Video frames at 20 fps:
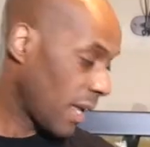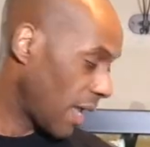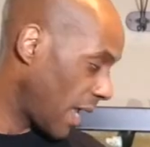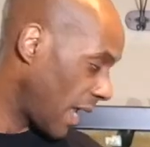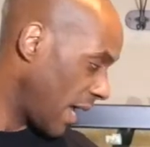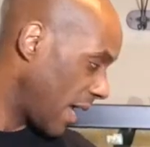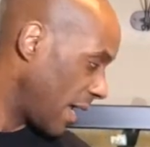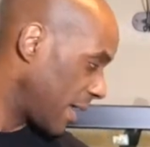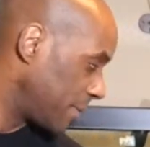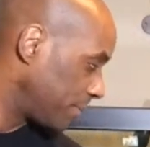
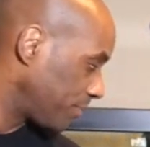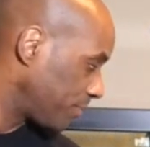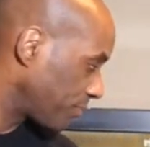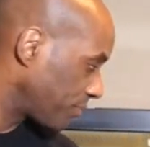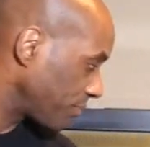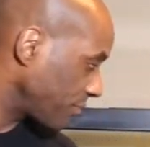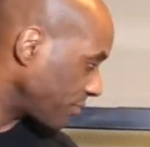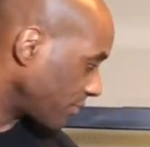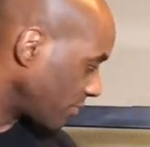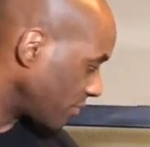
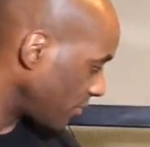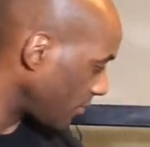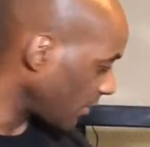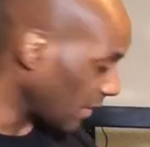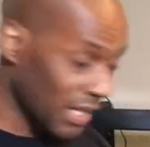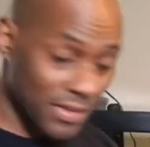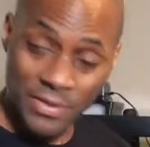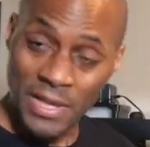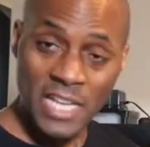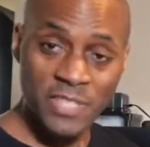And
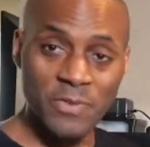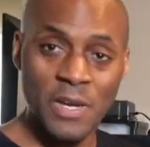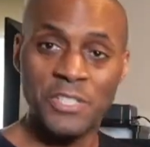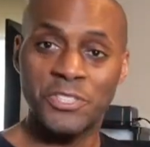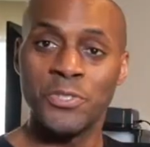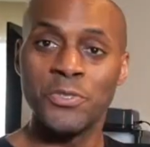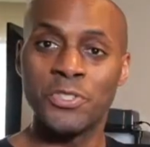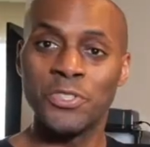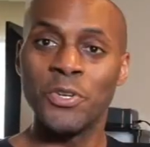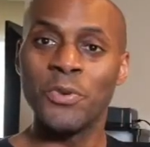that's what I
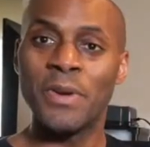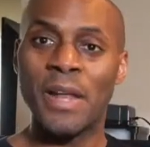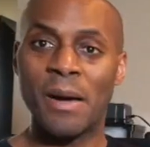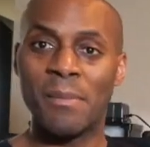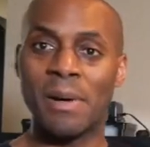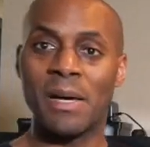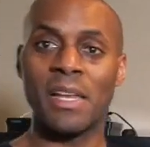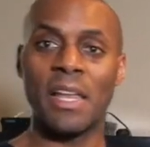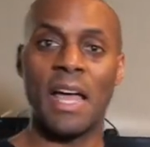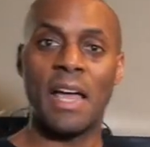choose to do now
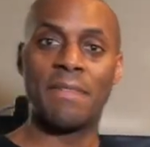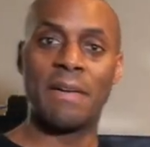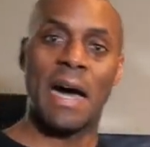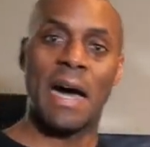in my life.